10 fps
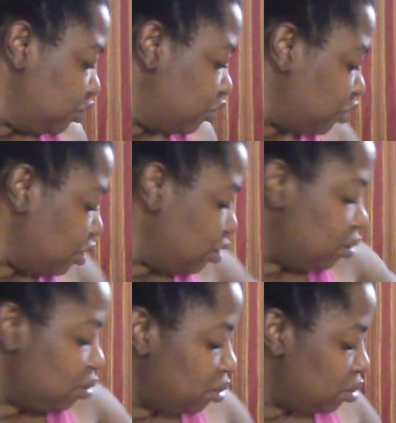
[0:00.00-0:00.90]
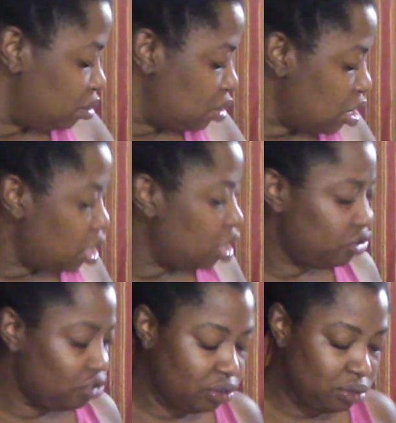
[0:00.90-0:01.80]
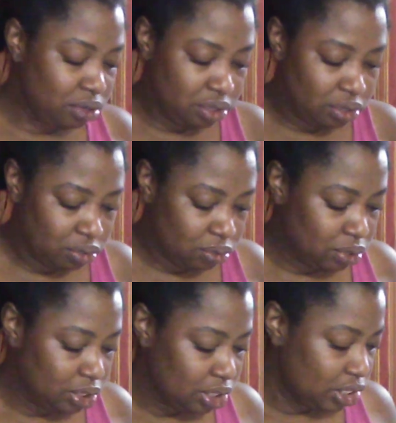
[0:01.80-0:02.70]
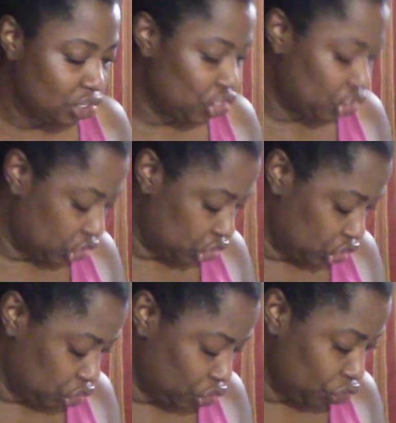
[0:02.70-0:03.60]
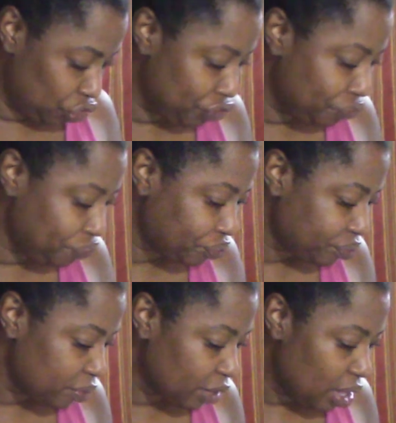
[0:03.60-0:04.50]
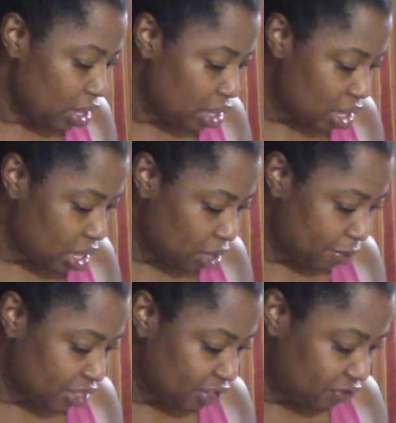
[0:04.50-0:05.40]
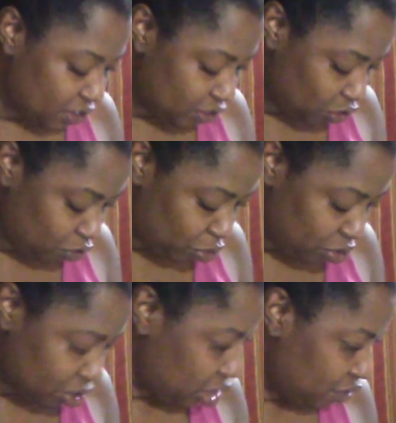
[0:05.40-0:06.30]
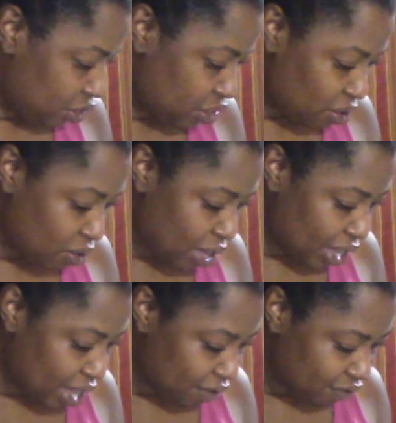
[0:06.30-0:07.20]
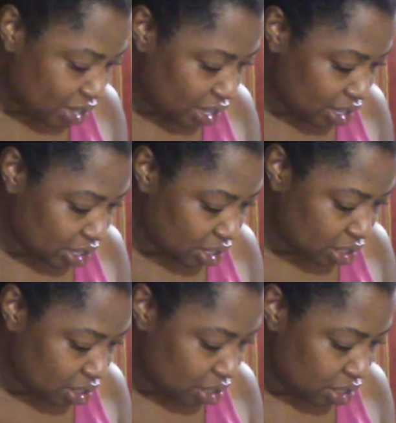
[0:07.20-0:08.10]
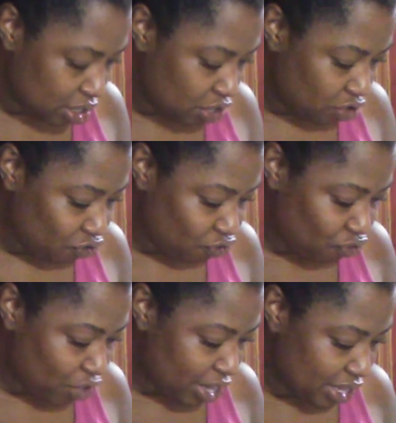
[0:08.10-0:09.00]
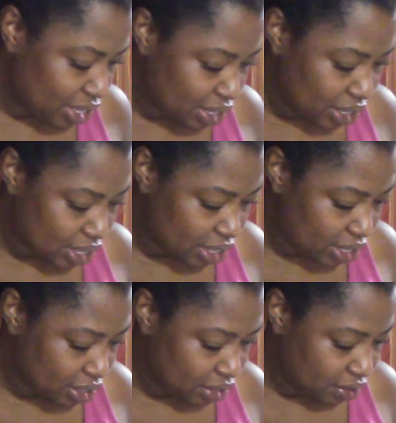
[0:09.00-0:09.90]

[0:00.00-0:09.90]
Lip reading: So, I'll show you here in the physical book, even though I have not read it yet.